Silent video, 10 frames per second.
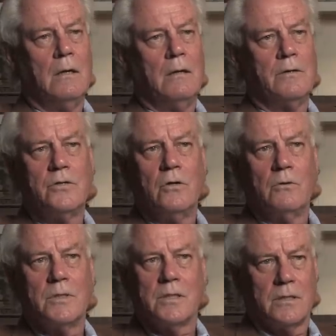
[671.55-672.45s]
There's no
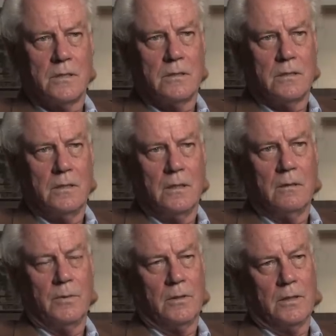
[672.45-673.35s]
resistance until the
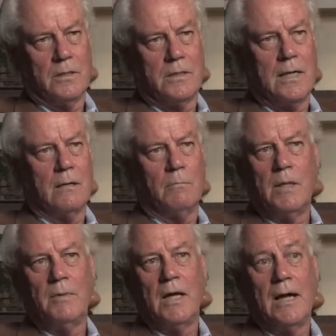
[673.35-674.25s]
building gets down
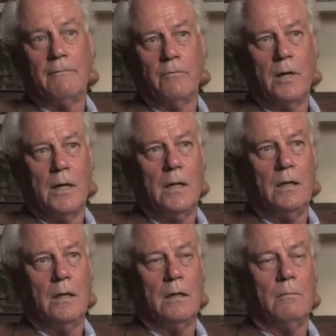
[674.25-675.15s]
maybe
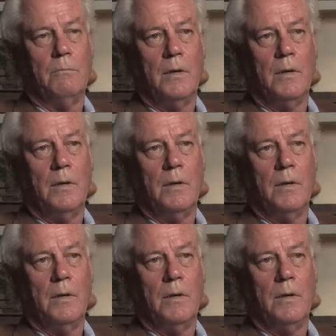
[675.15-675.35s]
halfway and